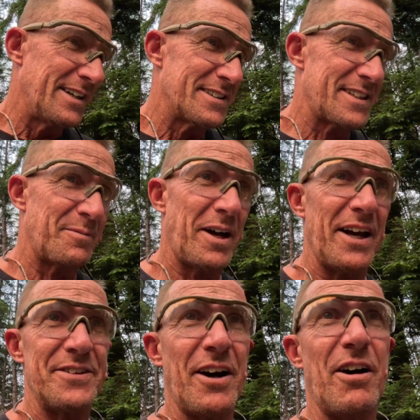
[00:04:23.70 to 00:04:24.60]
Some
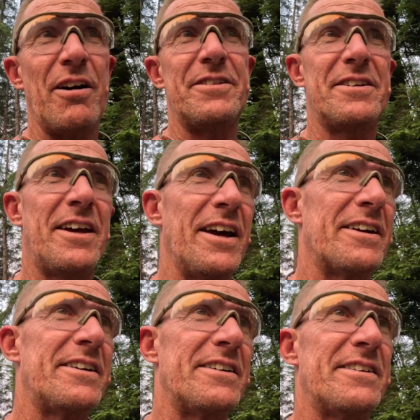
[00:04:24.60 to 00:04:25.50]
guys, oh,
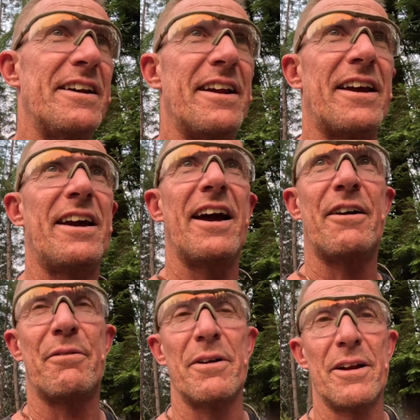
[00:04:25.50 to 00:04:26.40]
it's gonna
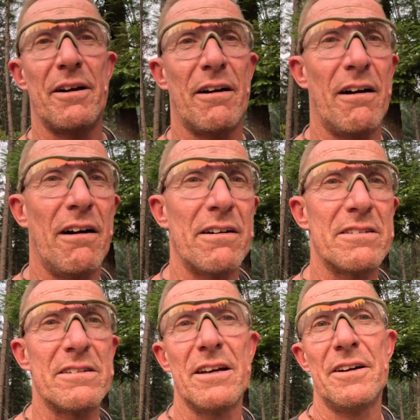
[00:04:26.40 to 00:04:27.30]
kick really hard.
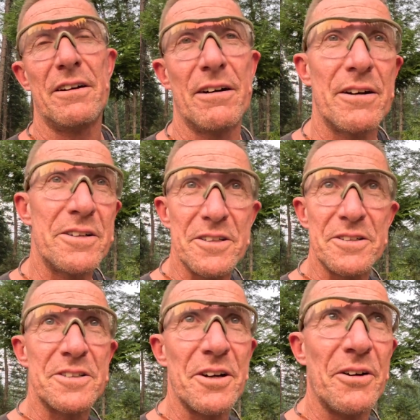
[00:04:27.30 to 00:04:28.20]
It's gonna hurt your
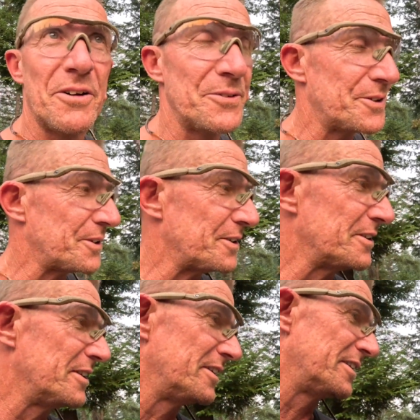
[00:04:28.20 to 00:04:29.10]
shoulder.
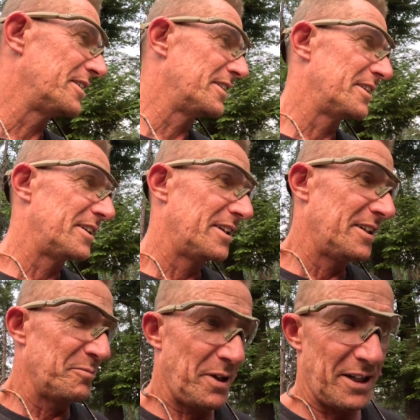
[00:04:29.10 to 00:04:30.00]

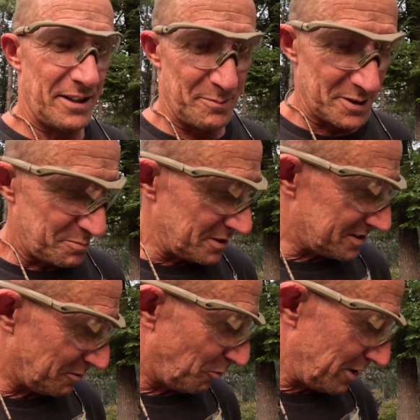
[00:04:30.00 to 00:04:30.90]
Man, there must be some